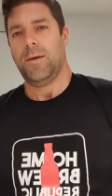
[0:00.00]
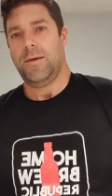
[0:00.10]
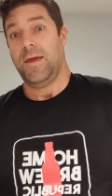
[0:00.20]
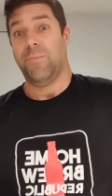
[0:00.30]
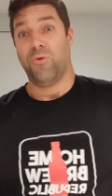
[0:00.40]

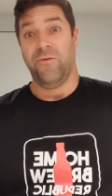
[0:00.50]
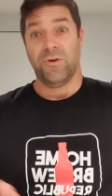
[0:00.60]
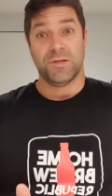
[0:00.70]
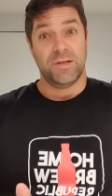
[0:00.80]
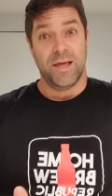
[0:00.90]
he had a
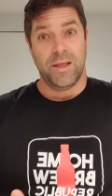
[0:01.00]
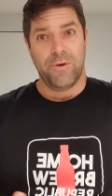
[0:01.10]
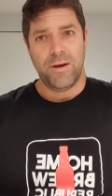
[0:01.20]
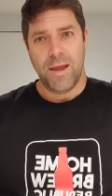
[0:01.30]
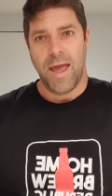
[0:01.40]
preference to the other
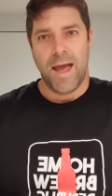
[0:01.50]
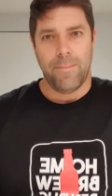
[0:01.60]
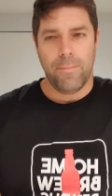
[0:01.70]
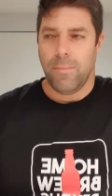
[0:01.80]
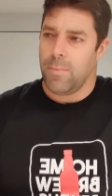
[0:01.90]

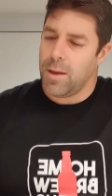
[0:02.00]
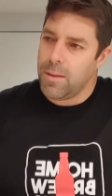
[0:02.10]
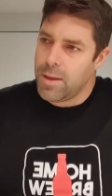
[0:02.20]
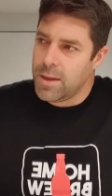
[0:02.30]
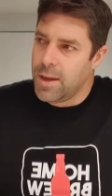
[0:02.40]
one.
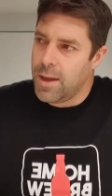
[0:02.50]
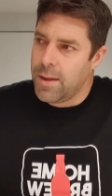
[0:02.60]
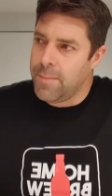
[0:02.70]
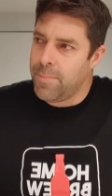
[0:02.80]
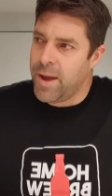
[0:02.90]

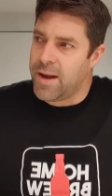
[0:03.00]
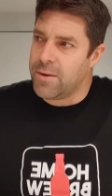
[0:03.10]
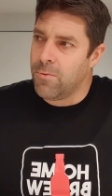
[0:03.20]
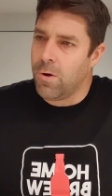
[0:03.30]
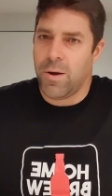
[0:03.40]

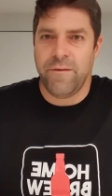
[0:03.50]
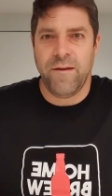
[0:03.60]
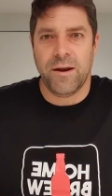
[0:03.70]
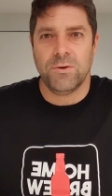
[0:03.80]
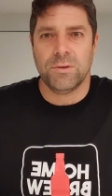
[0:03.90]
But what I
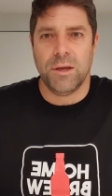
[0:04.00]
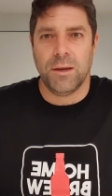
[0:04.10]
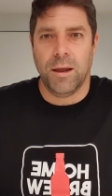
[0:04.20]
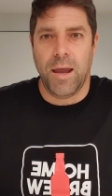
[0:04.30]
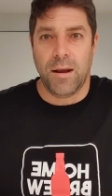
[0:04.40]
found
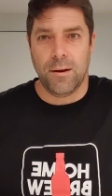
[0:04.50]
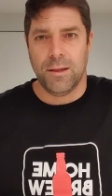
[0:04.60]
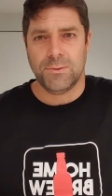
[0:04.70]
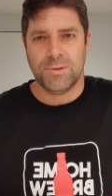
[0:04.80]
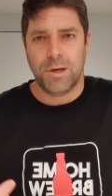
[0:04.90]
interesting, and
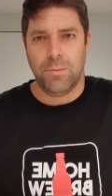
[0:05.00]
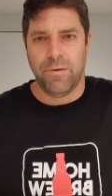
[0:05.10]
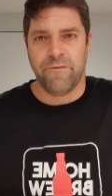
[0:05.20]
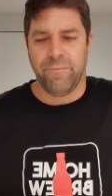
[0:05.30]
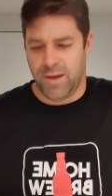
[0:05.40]
this was a little
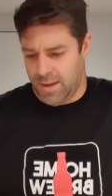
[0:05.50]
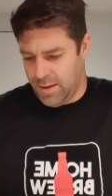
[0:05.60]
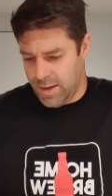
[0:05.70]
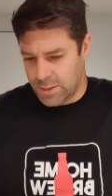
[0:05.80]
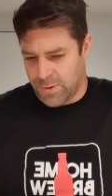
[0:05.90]
bit for
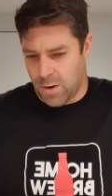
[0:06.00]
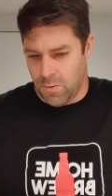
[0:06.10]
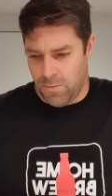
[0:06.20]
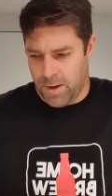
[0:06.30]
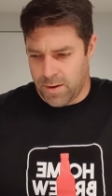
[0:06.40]
me as well,
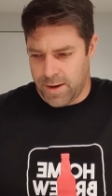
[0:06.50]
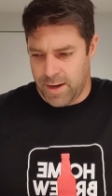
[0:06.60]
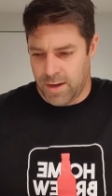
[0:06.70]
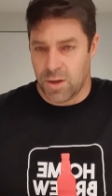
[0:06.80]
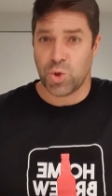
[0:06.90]
when
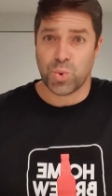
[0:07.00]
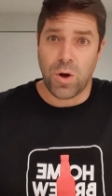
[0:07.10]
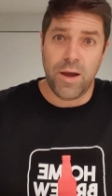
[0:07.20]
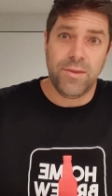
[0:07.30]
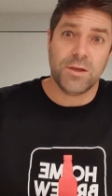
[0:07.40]
I
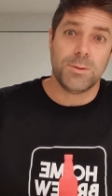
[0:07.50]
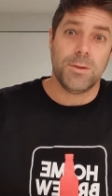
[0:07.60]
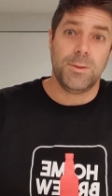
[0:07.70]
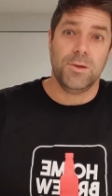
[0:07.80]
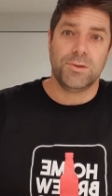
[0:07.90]
tried this for the
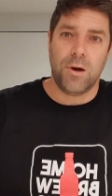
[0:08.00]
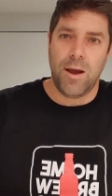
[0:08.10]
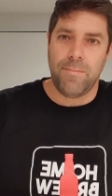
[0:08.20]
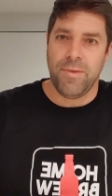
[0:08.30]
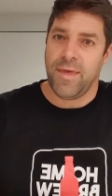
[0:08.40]
first
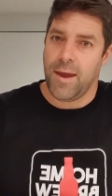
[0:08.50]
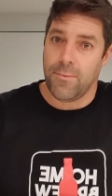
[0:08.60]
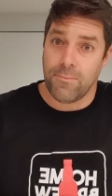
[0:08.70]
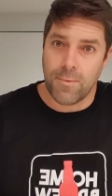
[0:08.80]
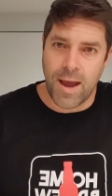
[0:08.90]
time, that
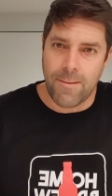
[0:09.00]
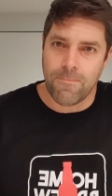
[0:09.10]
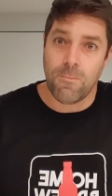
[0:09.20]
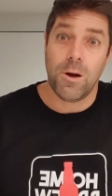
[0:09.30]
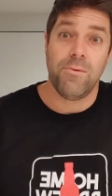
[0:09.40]

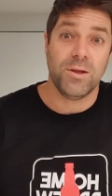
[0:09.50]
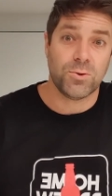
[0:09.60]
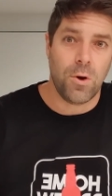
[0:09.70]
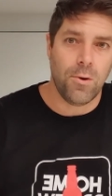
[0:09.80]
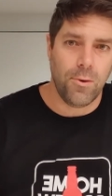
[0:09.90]
really, really
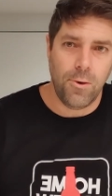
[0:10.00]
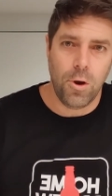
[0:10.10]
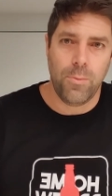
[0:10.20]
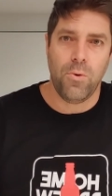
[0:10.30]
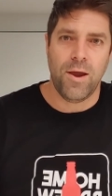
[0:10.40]
strong
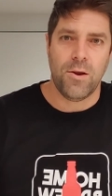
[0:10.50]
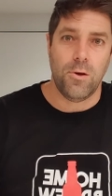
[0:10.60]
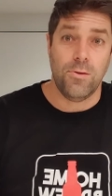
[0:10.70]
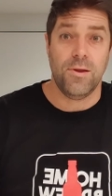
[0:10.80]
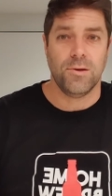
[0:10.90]
herbal and
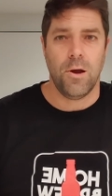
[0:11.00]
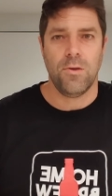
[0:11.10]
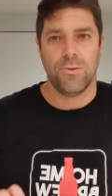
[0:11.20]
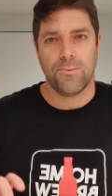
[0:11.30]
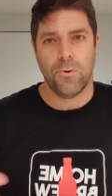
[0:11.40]
earthy tone
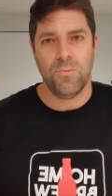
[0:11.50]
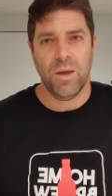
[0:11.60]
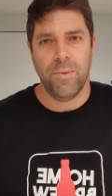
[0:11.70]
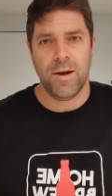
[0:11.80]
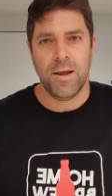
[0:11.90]
threw me a
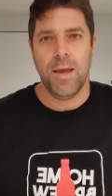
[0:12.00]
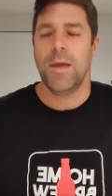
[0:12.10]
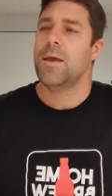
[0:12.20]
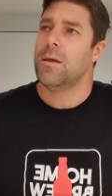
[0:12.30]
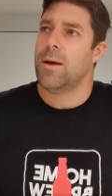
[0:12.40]
bit.
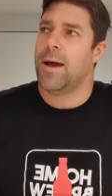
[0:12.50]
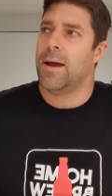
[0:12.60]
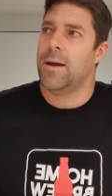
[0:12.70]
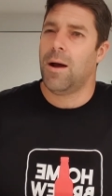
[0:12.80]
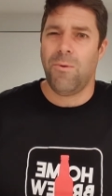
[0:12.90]

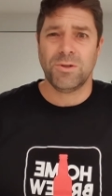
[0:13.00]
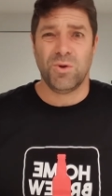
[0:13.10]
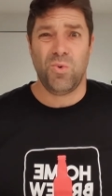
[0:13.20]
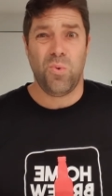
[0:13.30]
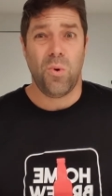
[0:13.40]
I wasn't
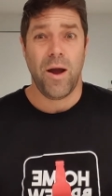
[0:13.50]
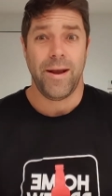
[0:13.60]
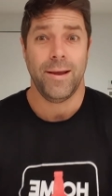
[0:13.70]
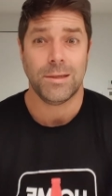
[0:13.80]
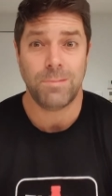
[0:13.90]
quite
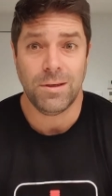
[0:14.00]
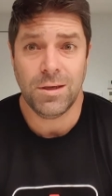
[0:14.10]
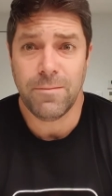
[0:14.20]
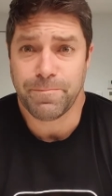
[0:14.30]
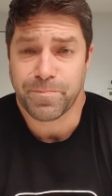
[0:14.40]
expecting
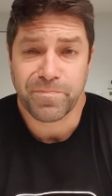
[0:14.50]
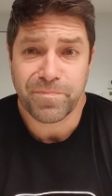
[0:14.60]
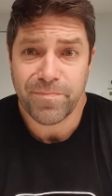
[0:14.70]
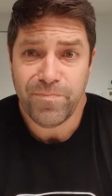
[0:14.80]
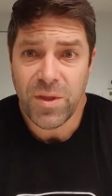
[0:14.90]
it.
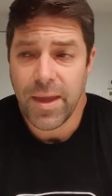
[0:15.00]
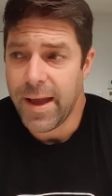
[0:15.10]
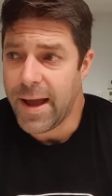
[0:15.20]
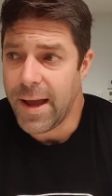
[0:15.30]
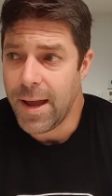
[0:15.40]

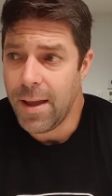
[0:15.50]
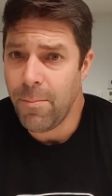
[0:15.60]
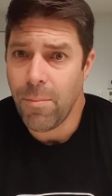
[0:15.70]
I